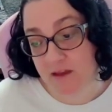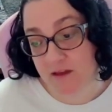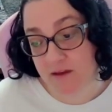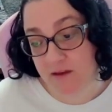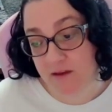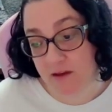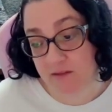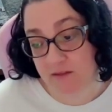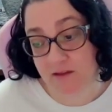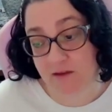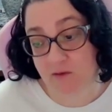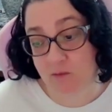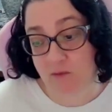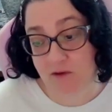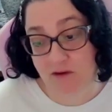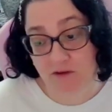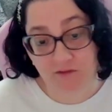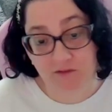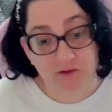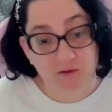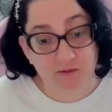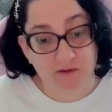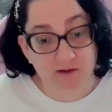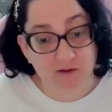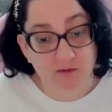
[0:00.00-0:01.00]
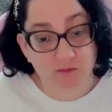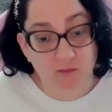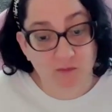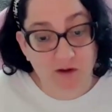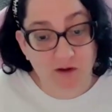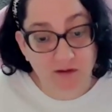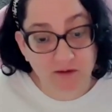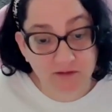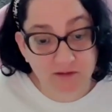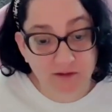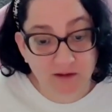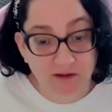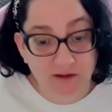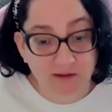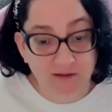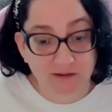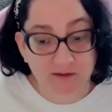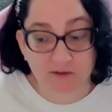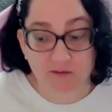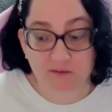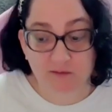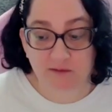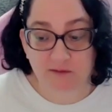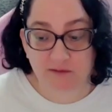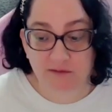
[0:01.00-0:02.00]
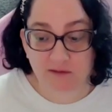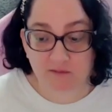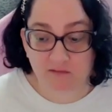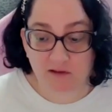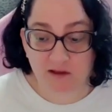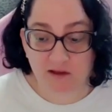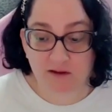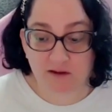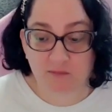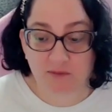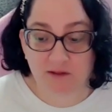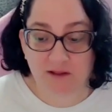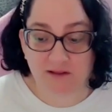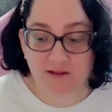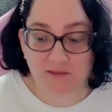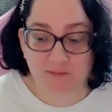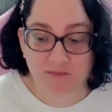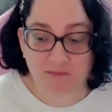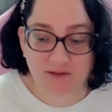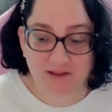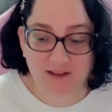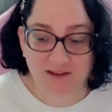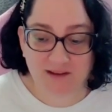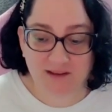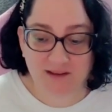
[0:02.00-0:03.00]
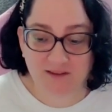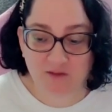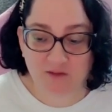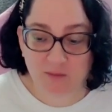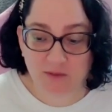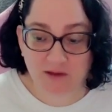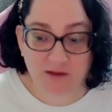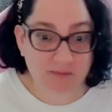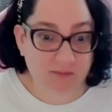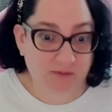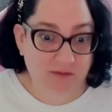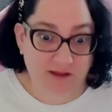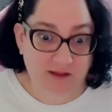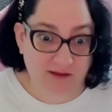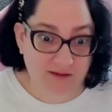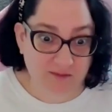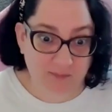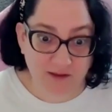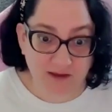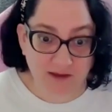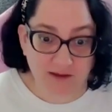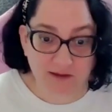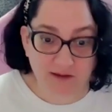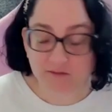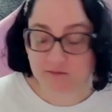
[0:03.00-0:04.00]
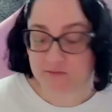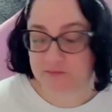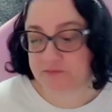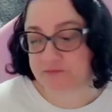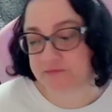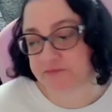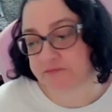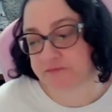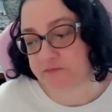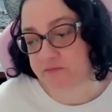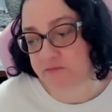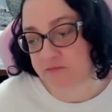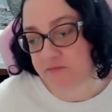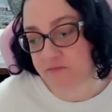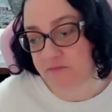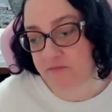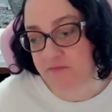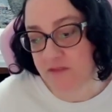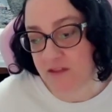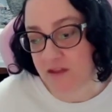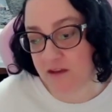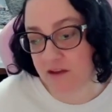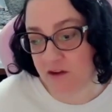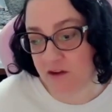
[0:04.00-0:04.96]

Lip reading: And then what if you get a wrong diagnosis? I've had plenty of people like me, you